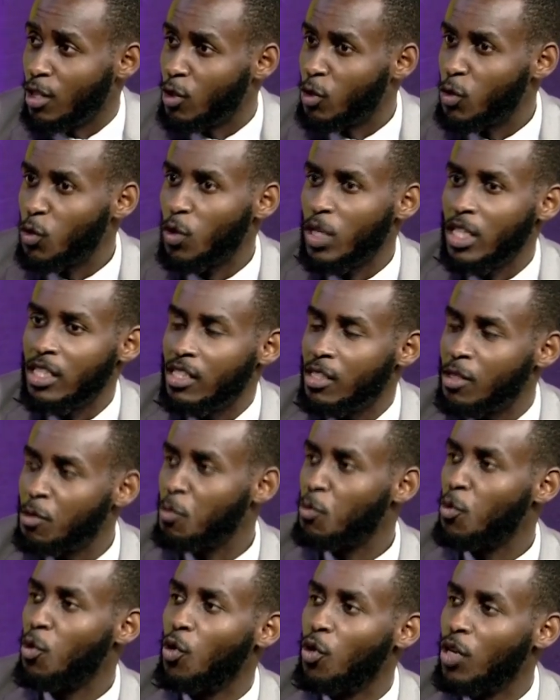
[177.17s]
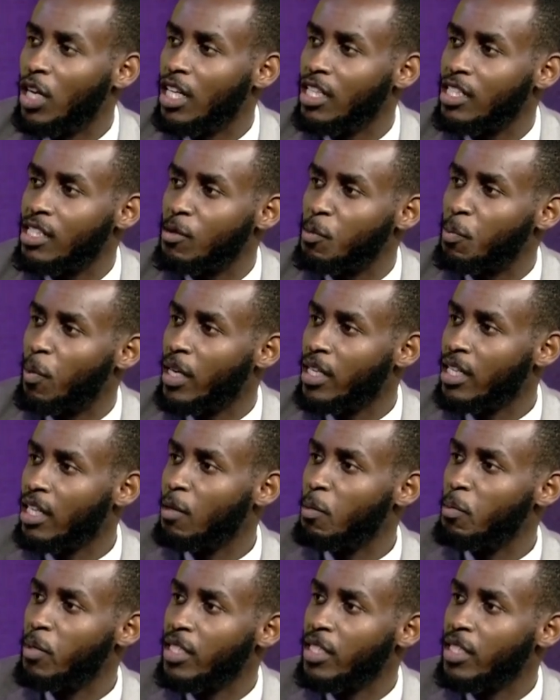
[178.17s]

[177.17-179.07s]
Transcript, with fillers: So it's more or less panel